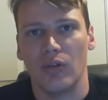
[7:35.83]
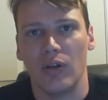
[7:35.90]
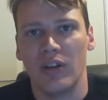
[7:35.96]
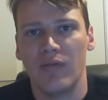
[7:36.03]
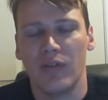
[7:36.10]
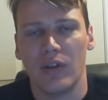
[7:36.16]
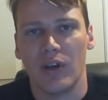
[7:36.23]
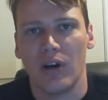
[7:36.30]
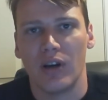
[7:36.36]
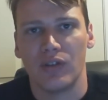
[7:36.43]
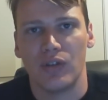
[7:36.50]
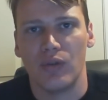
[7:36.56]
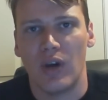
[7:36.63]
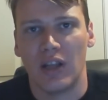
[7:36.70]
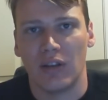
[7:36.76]
even the
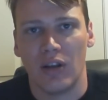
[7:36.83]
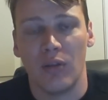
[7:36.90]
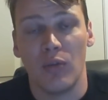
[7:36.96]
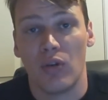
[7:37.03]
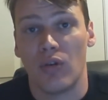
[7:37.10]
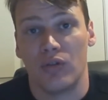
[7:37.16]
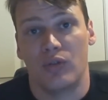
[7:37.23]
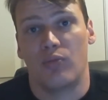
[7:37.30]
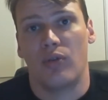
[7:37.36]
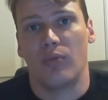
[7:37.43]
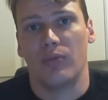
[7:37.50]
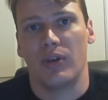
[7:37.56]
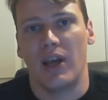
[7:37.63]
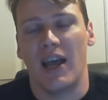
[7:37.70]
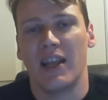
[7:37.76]
guys who hadn't come across the problem yet.